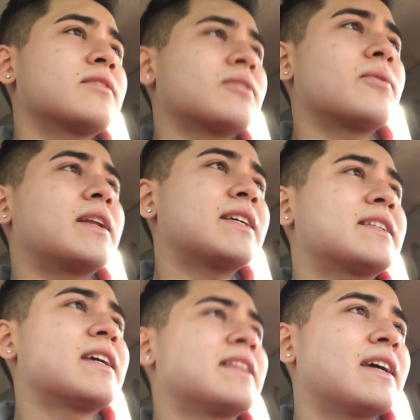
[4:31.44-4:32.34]
So when I
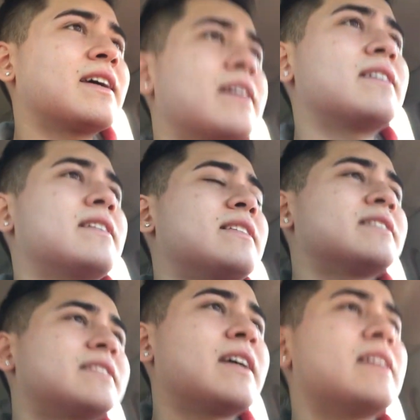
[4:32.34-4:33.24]
say that in
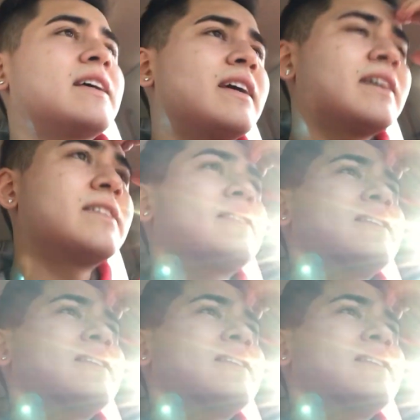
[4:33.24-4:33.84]
this day and age,